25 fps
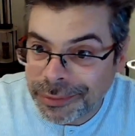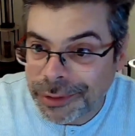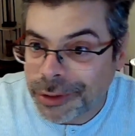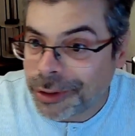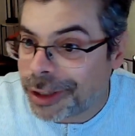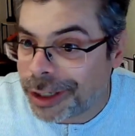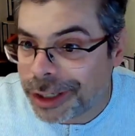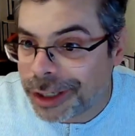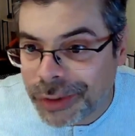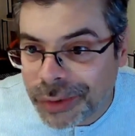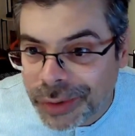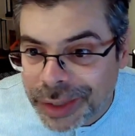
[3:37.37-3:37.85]

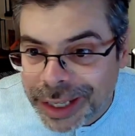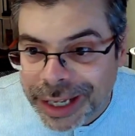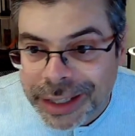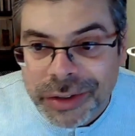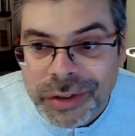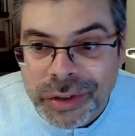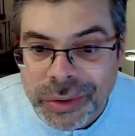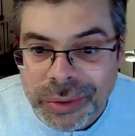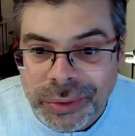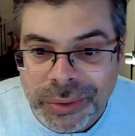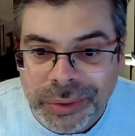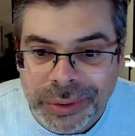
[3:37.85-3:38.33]
You can do
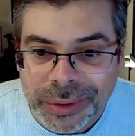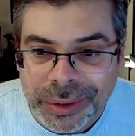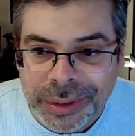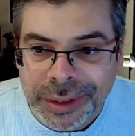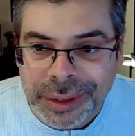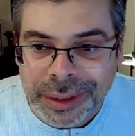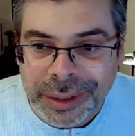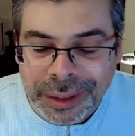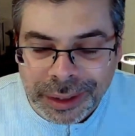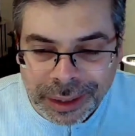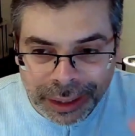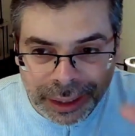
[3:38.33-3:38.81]
that too.
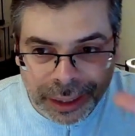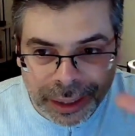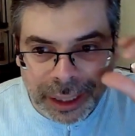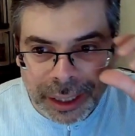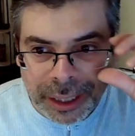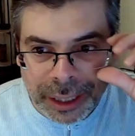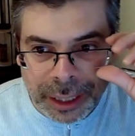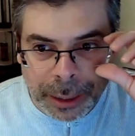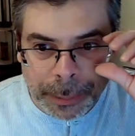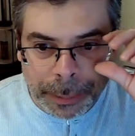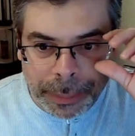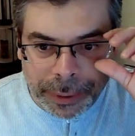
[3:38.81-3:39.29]

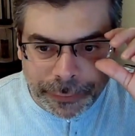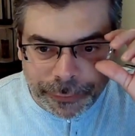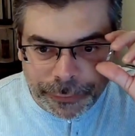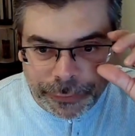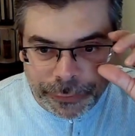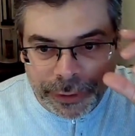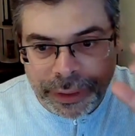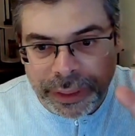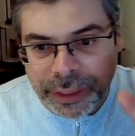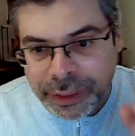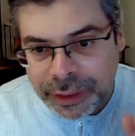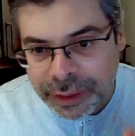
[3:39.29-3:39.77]
But
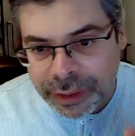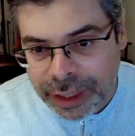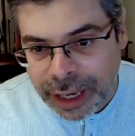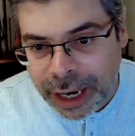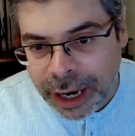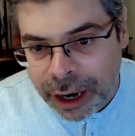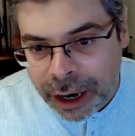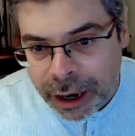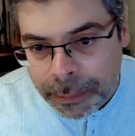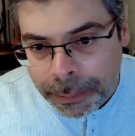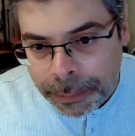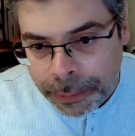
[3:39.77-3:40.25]
for
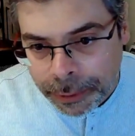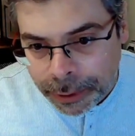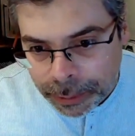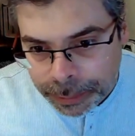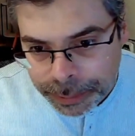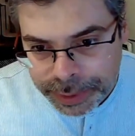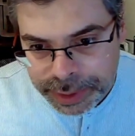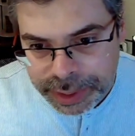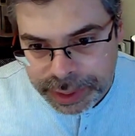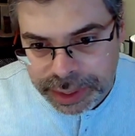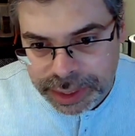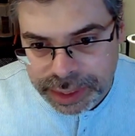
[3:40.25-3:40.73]
our
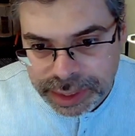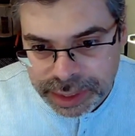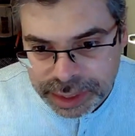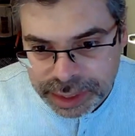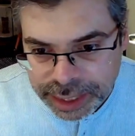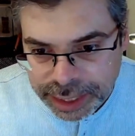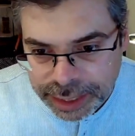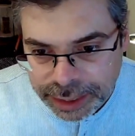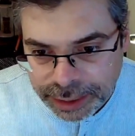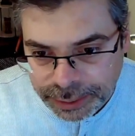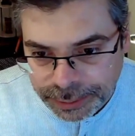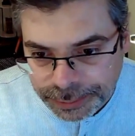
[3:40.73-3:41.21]
purposes
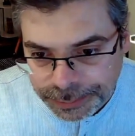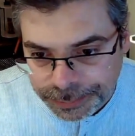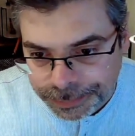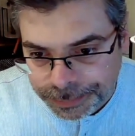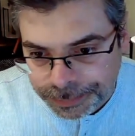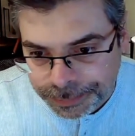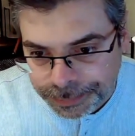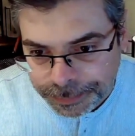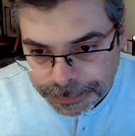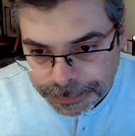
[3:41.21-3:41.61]
now,